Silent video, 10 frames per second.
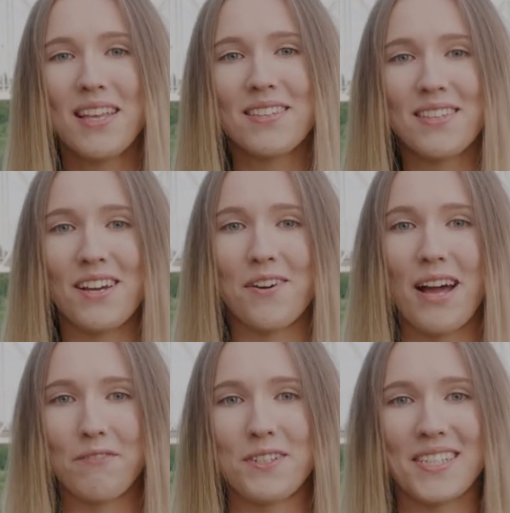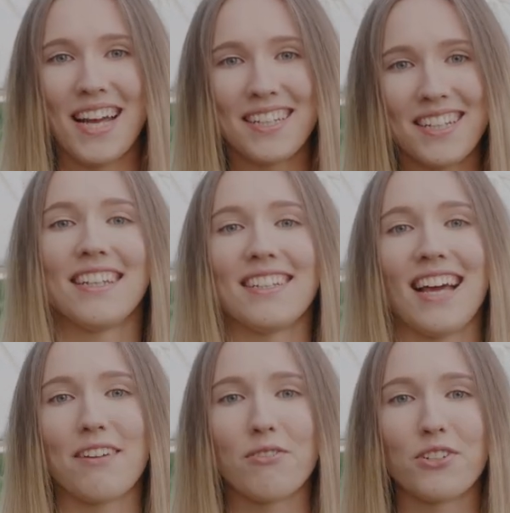So I've decided that
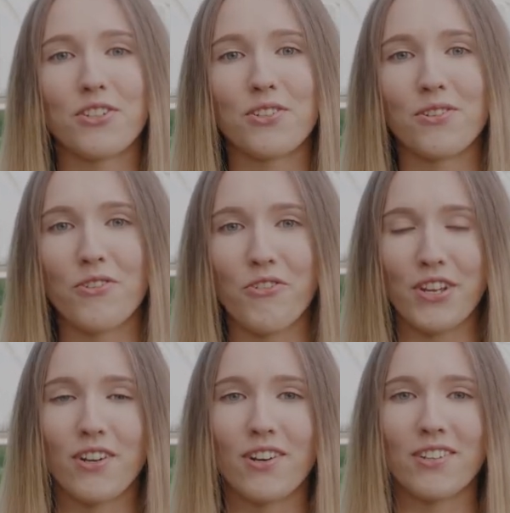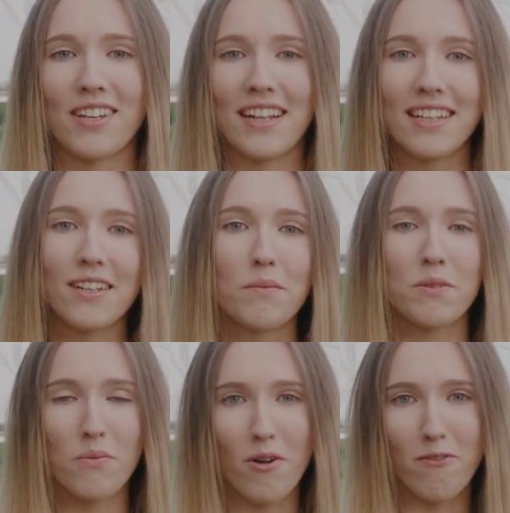I want to record a little
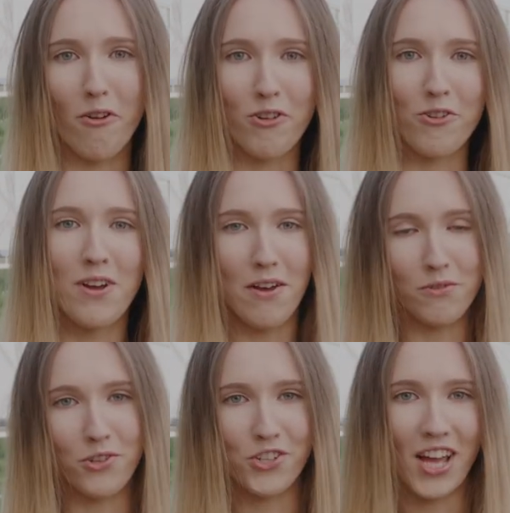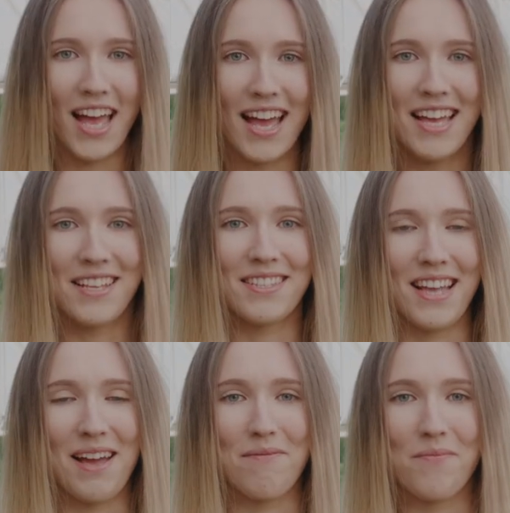bit more for you to share
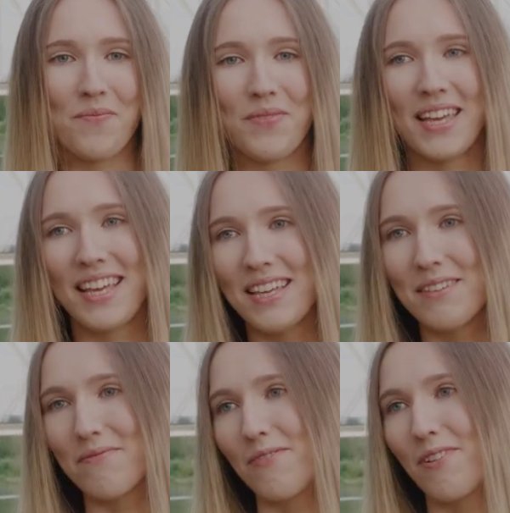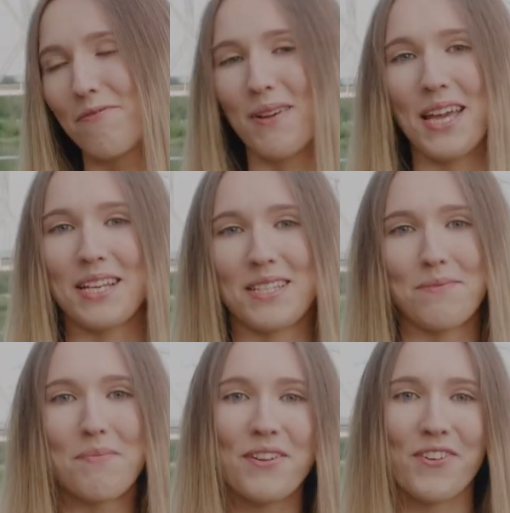some of my
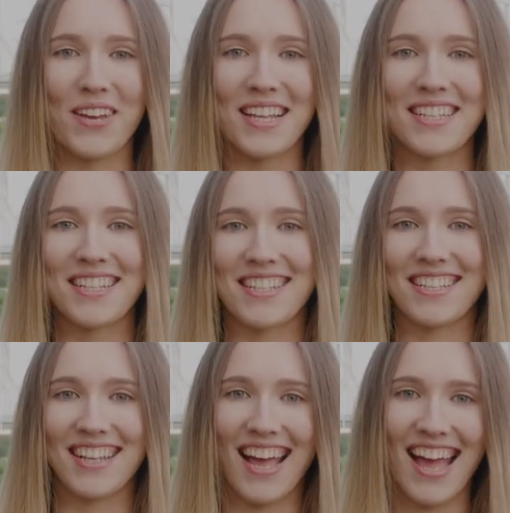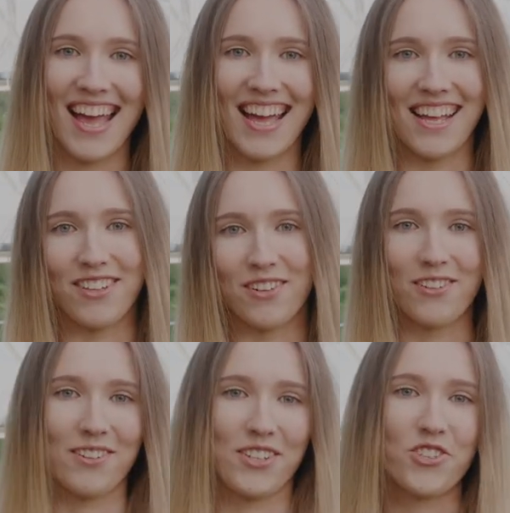experience and
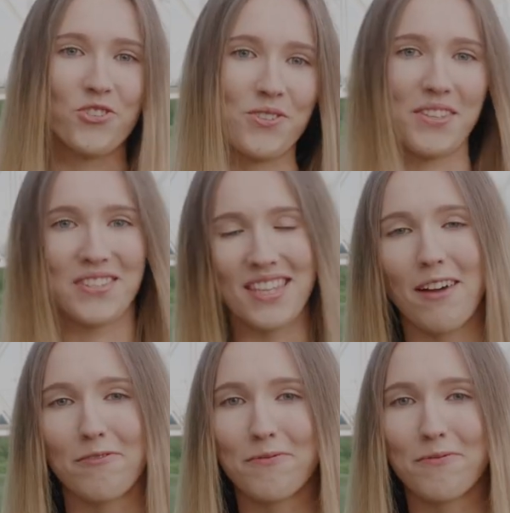all the juicy stuff.